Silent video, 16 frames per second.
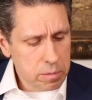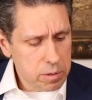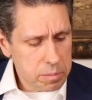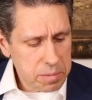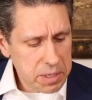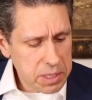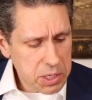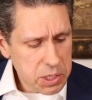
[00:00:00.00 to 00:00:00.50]

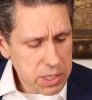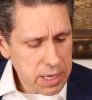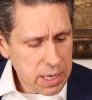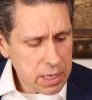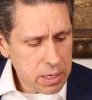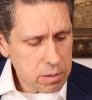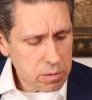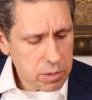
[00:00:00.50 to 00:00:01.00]
To me, the
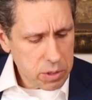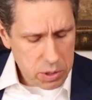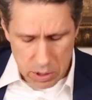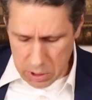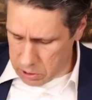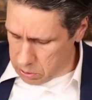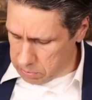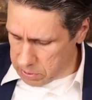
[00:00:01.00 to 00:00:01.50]
sound is
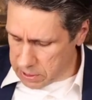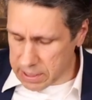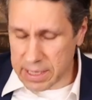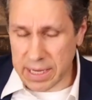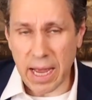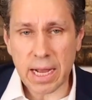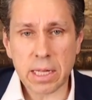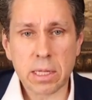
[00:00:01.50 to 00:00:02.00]
almost
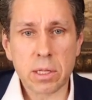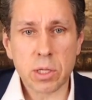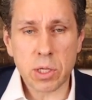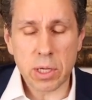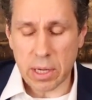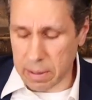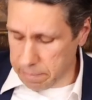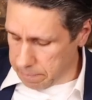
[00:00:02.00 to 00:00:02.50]
exactly the
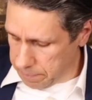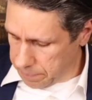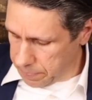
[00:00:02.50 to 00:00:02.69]
same.